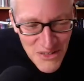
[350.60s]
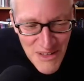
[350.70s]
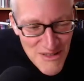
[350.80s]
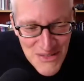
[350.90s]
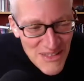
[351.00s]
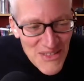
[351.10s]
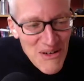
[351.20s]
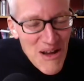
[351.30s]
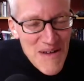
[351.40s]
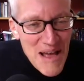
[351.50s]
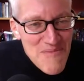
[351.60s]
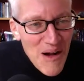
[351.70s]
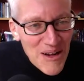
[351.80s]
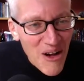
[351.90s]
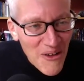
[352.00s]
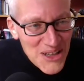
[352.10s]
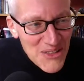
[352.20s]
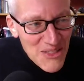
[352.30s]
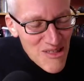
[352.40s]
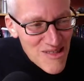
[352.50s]
Christians in the Roman Empire
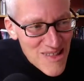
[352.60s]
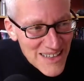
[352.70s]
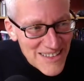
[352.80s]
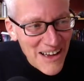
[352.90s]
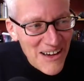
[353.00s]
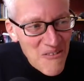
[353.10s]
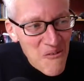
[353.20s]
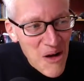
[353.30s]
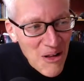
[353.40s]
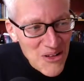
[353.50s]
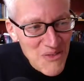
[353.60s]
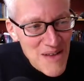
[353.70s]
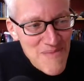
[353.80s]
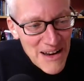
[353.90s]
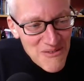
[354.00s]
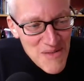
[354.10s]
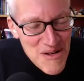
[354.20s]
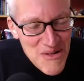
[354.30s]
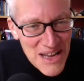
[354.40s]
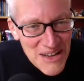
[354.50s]
can't consider a world where men and
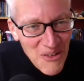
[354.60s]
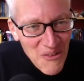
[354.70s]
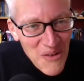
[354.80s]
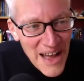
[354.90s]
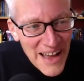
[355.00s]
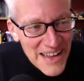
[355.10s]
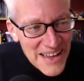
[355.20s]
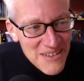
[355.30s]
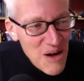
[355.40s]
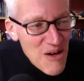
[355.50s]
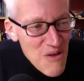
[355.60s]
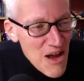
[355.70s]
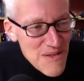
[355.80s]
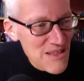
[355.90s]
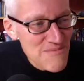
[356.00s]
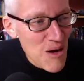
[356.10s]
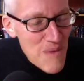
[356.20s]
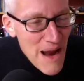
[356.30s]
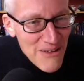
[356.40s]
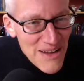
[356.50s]
women are equal, where Romans and
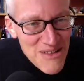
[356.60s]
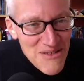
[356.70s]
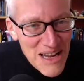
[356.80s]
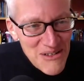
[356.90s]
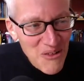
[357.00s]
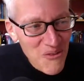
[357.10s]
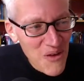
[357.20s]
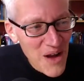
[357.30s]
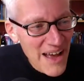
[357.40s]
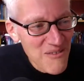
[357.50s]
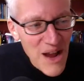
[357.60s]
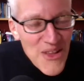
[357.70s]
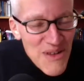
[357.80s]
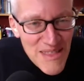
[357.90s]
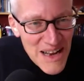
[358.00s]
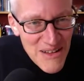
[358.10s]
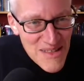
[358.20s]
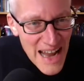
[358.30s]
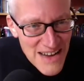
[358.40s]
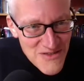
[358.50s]
barbarians are equal, where there is no
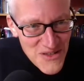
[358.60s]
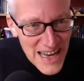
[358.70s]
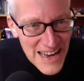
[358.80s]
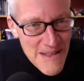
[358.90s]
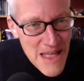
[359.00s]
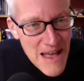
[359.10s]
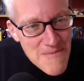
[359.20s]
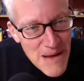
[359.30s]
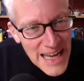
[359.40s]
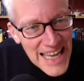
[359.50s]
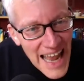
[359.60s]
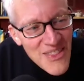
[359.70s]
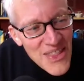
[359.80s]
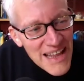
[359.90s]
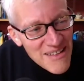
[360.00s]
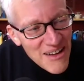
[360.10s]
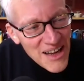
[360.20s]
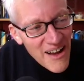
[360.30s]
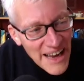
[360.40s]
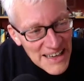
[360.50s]
slavery. But again, these
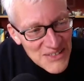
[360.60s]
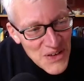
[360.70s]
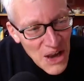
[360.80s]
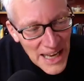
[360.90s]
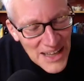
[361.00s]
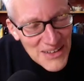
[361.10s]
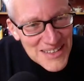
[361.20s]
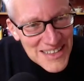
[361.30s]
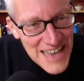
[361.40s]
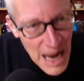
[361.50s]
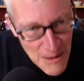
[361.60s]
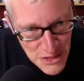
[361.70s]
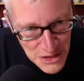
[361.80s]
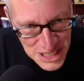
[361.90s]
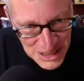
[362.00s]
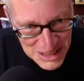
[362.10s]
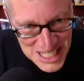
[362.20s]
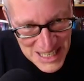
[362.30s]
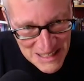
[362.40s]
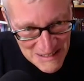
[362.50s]
kind of like depth
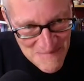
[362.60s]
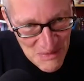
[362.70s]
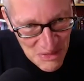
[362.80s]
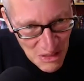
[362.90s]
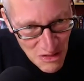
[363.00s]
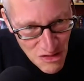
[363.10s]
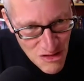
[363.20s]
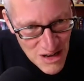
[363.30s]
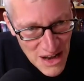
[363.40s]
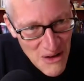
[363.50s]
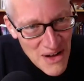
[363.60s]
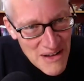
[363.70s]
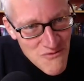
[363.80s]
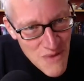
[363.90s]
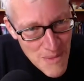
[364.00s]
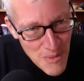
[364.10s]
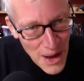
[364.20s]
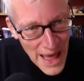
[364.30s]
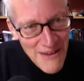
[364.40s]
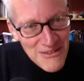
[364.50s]
charges that slowly
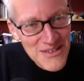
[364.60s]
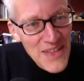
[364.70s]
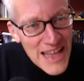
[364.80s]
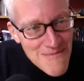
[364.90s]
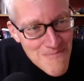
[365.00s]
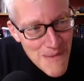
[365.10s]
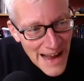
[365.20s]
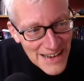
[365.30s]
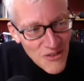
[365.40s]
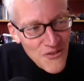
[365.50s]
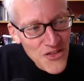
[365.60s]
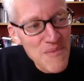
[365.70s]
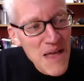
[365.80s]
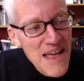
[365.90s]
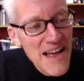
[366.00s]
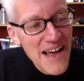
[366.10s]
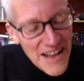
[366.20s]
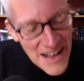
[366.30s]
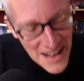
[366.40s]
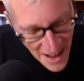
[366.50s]
ripple out, and the impact of them
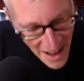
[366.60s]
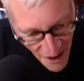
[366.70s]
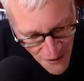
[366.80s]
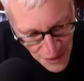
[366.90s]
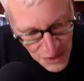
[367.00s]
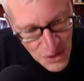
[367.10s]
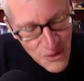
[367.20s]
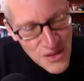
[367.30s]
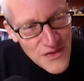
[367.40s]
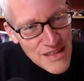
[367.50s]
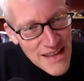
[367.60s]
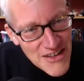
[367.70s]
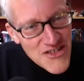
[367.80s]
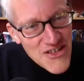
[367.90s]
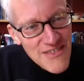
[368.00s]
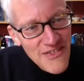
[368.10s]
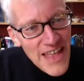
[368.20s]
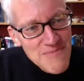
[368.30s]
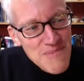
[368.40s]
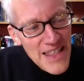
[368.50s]
over the course of the centuries and
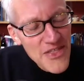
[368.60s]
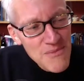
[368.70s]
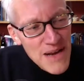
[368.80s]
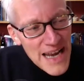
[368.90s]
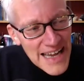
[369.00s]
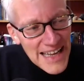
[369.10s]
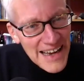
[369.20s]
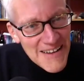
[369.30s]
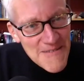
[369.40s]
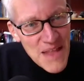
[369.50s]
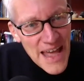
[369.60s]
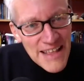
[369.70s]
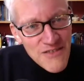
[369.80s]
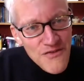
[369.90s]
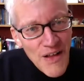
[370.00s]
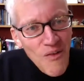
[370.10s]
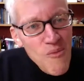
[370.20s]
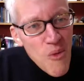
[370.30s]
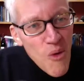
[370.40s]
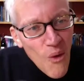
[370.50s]
then the millennia is
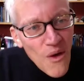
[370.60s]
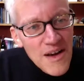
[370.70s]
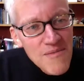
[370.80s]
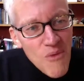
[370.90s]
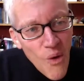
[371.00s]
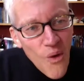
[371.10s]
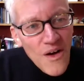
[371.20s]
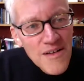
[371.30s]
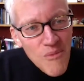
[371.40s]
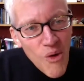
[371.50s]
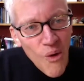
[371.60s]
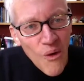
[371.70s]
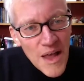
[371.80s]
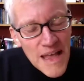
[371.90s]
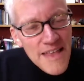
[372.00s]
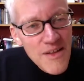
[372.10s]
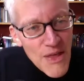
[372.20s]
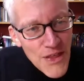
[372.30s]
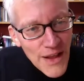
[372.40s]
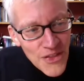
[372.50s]
felt more and more and more. So
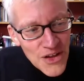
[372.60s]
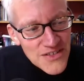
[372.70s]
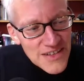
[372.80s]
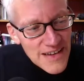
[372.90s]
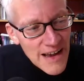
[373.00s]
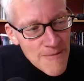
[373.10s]
I think that